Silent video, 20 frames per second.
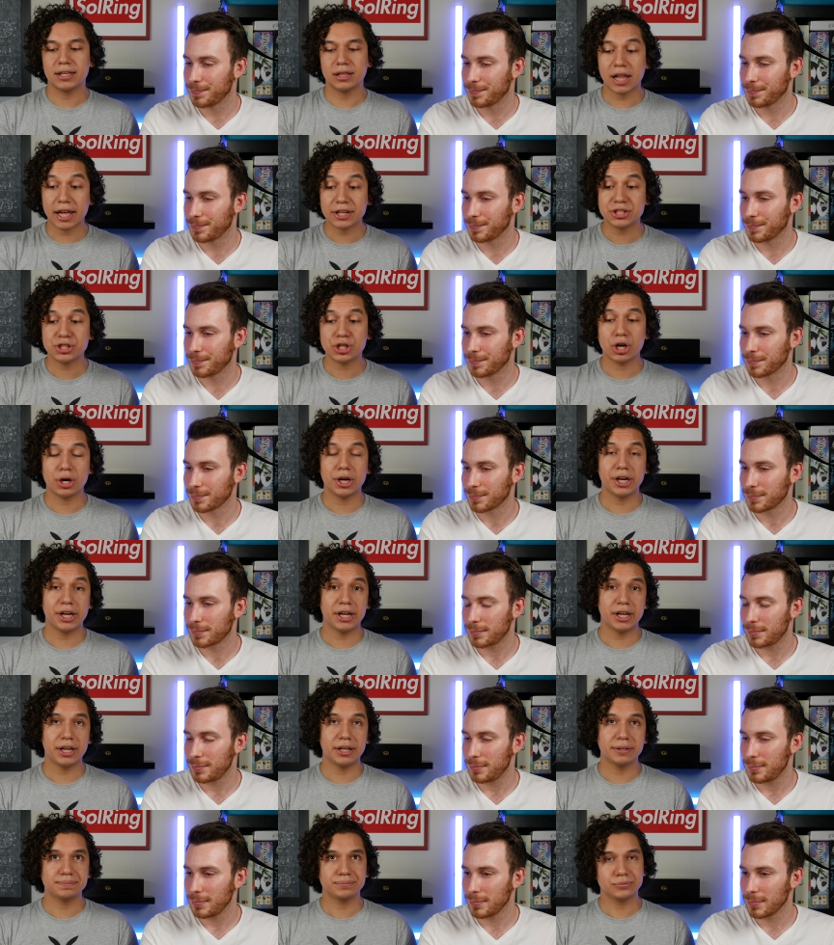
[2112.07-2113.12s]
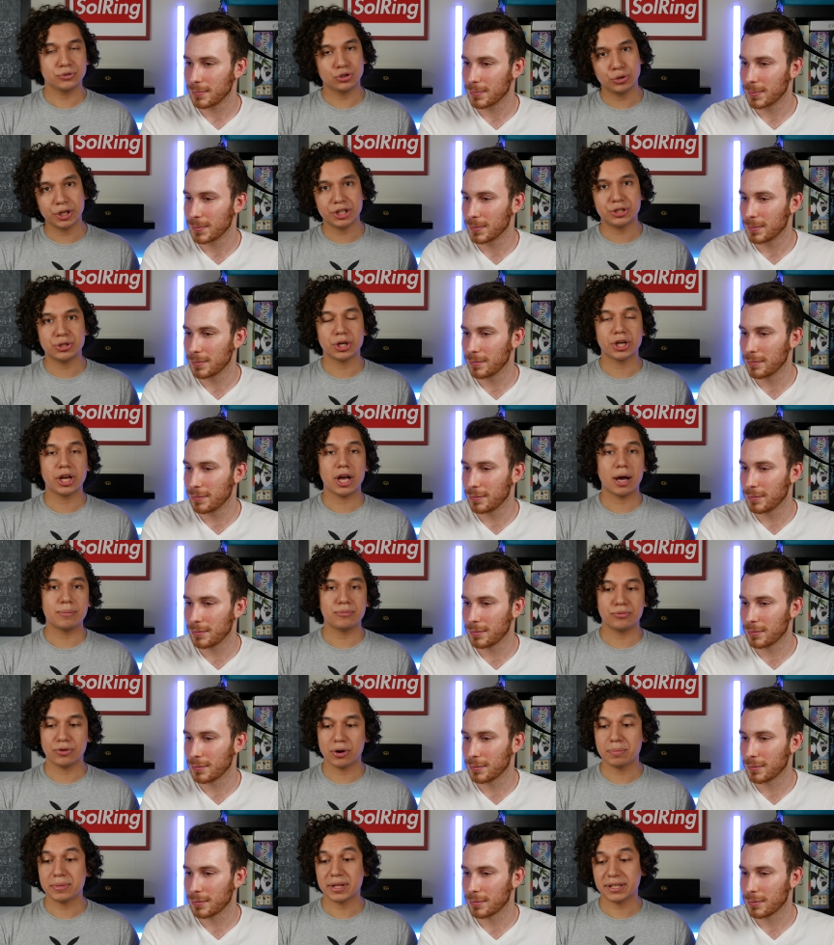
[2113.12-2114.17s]
Speaker 1: legendary creature to come
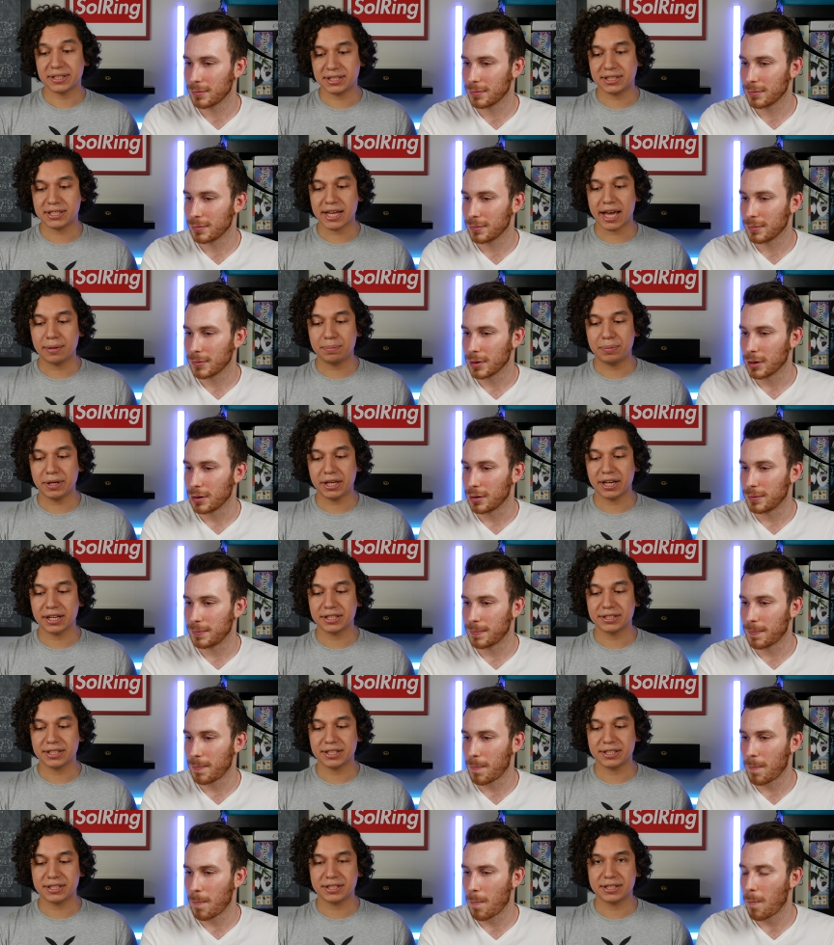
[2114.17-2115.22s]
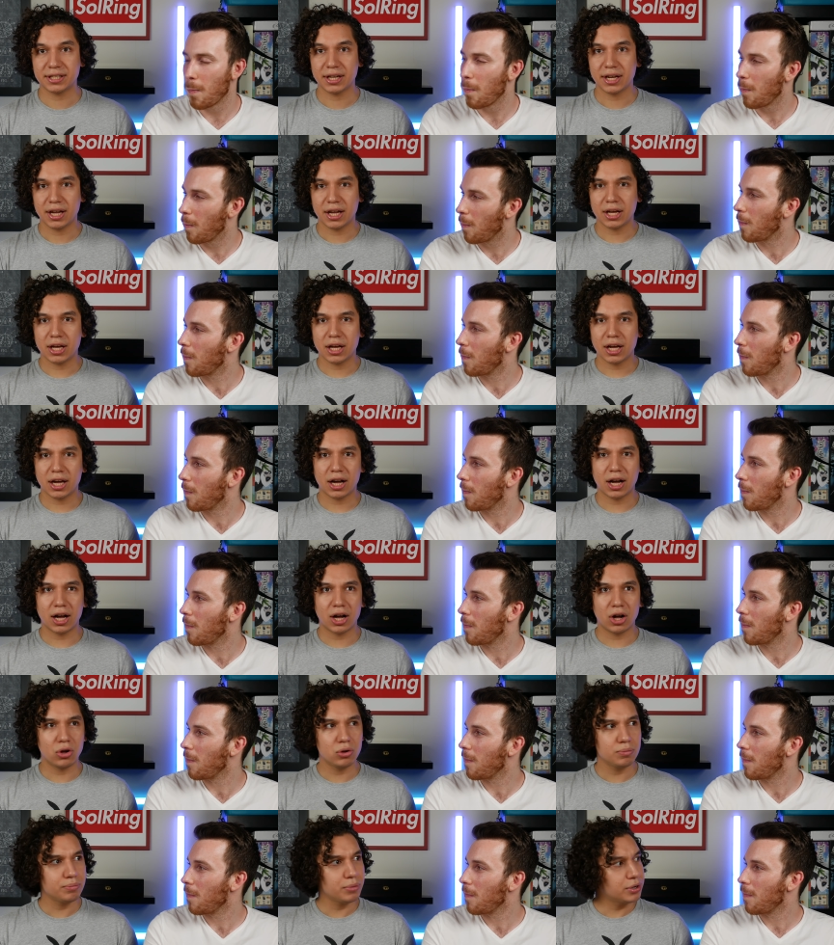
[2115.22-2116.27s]
from this set because it's
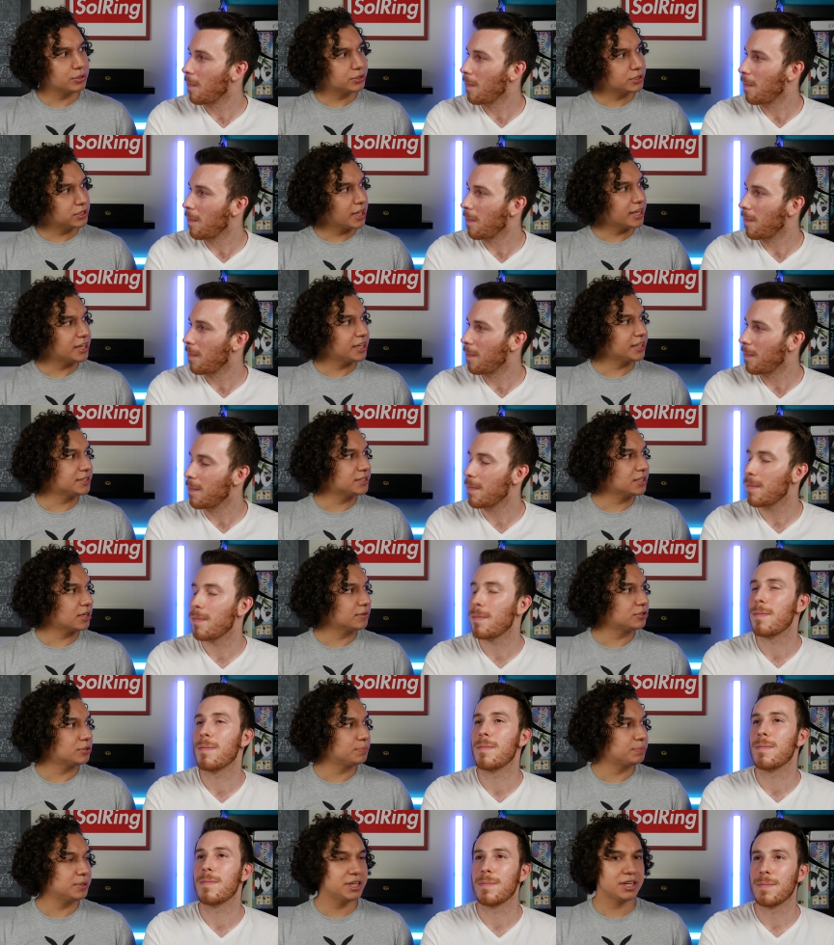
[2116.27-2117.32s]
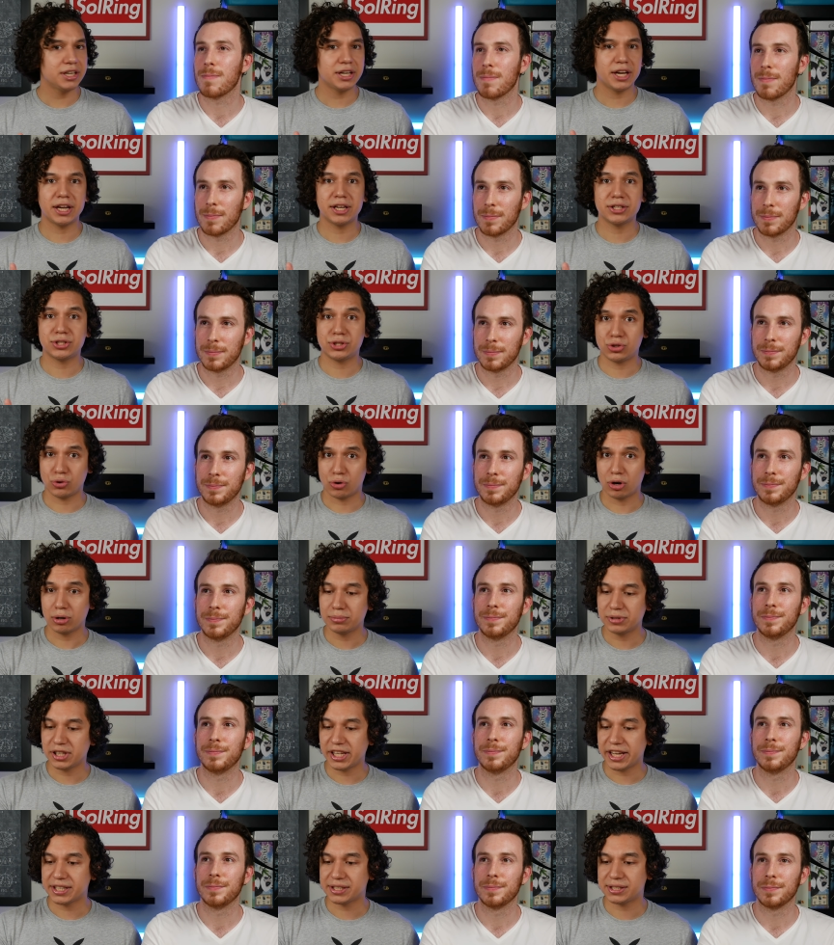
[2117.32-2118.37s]
almost lending itself to be a
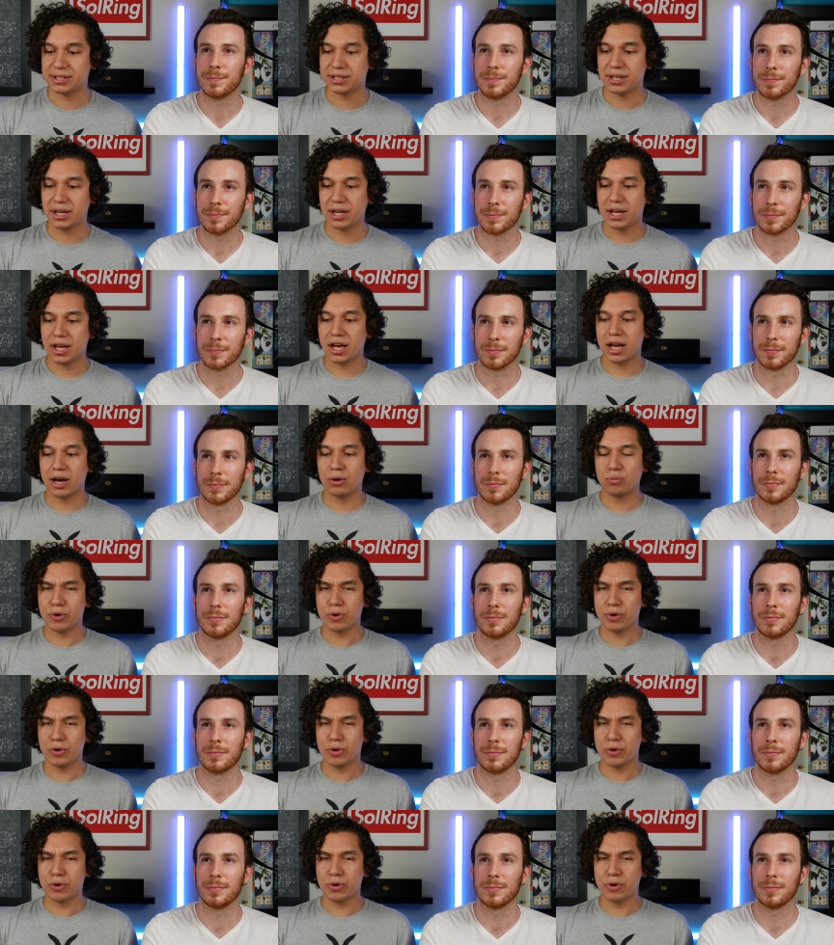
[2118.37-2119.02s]
storm list mm-hmm.